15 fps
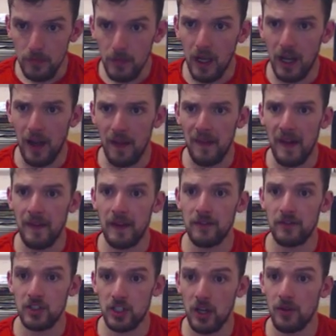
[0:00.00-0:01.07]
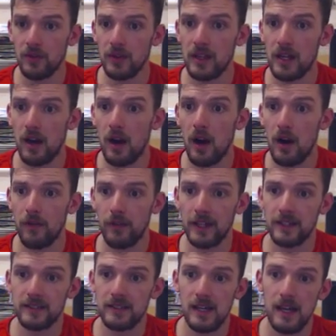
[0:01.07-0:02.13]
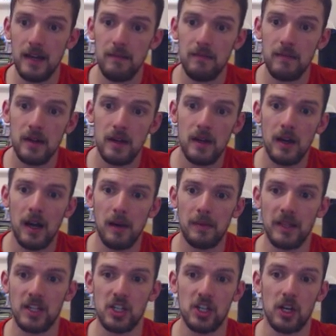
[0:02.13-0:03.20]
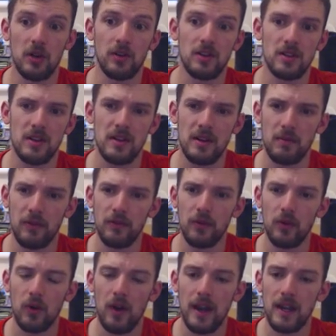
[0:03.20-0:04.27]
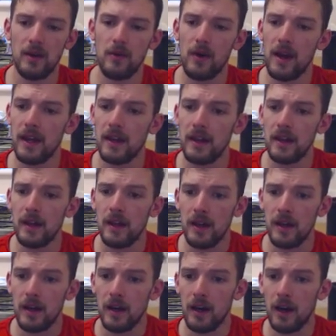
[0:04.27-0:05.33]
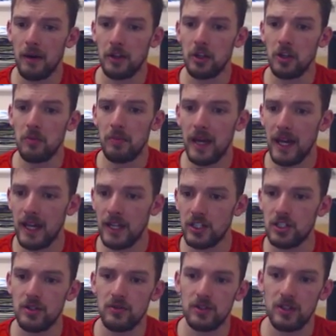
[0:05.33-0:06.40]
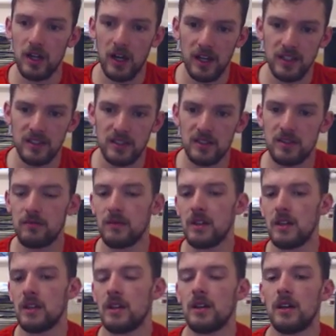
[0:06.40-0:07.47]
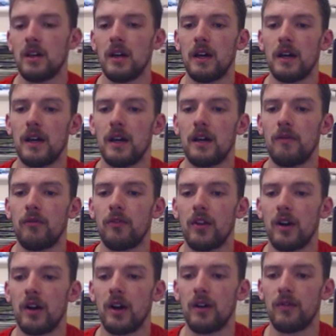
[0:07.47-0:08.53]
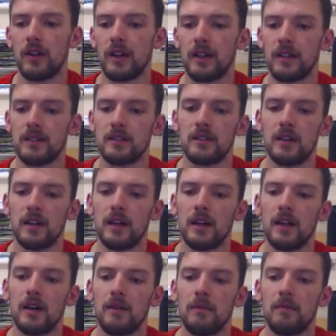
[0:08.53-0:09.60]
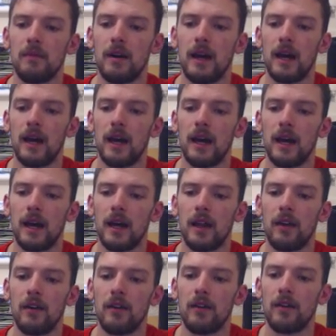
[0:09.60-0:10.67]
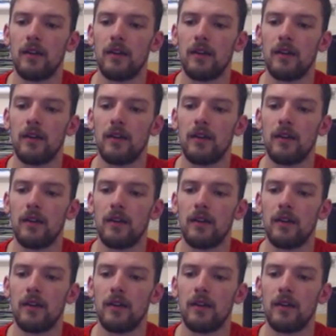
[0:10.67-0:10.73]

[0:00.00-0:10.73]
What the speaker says: And then they've shown the Halfling team, but they'd shown those, I think, before anyway. A new pitch, new dice for the Halflings, and